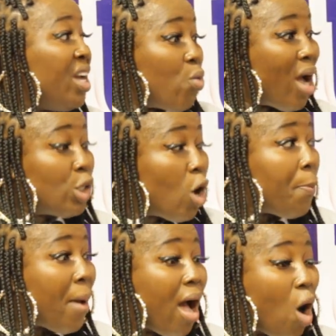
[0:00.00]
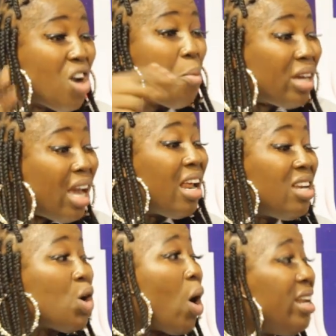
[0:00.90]
watch our power, Honorable
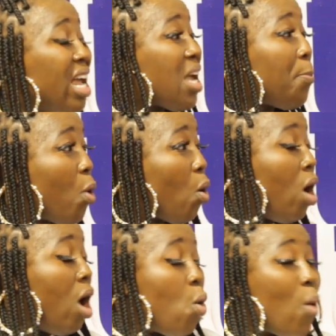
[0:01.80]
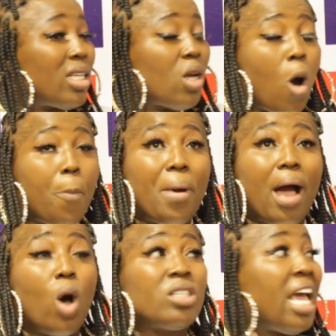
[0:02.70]
Kennedy, or Ahenkorah, watch our
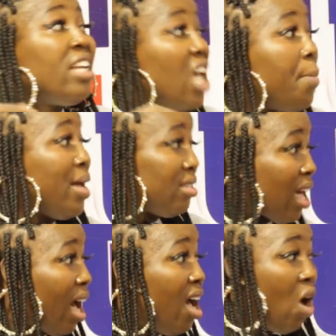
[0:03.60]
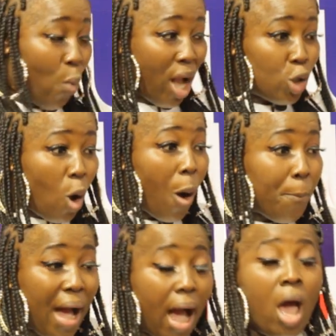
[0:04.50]
power, or say Chairman, sir, watch our
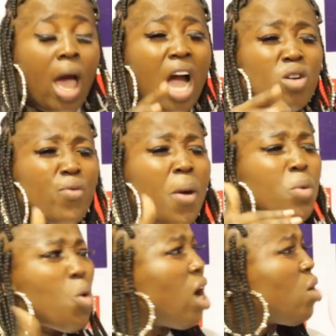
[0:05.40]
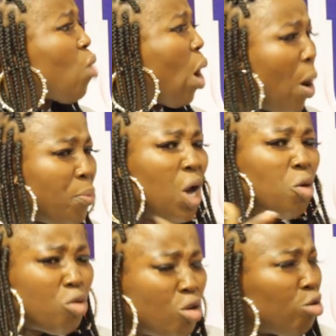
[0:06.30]
power, and what be one more, what be a
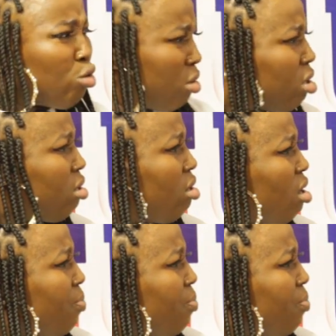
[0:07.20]
gurus